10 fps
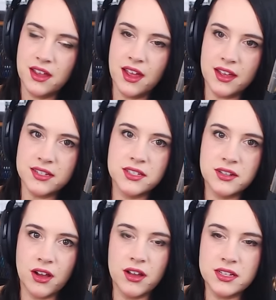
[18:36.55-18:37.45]
as
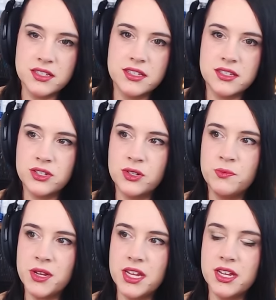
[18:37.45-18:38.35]
gods to
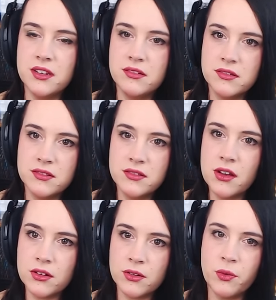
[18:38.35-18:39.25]
be
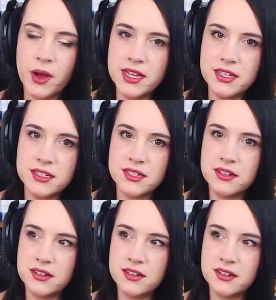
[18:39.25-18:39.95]
not quite